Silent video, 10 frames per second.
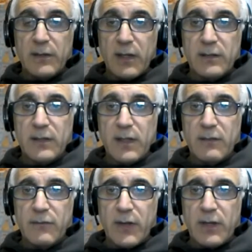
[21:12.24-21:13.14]
not to get
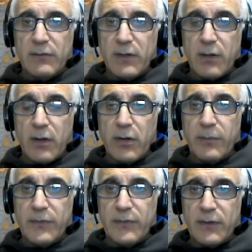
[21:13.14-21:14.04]
involved in
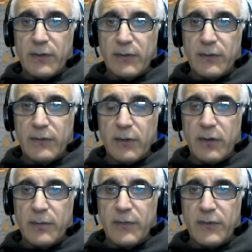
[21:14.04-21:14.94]
arms deals,
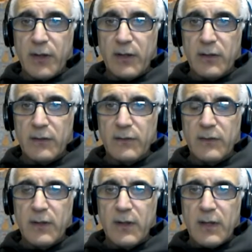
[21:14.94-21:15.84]
arms sales,
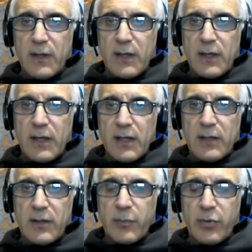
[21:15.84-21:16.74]

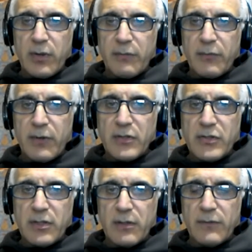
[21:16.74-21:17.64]
and the
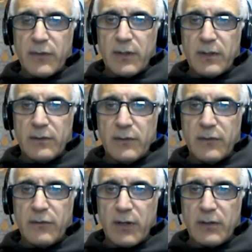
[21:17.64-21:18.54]
proliferation of
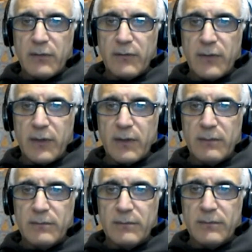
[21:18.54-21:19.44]
destructive
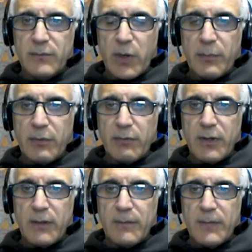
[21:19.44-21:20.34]

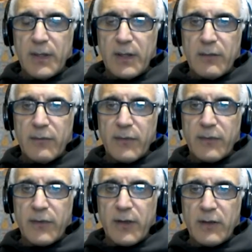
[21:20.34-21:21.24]
weaponry for the
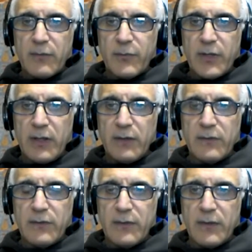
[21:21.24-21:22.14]
sake of
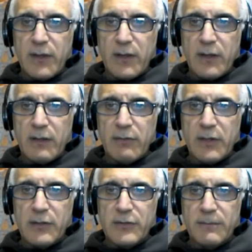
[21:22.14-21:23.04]
peace in the
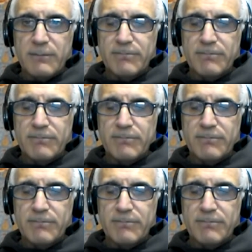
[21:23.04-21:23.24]
region.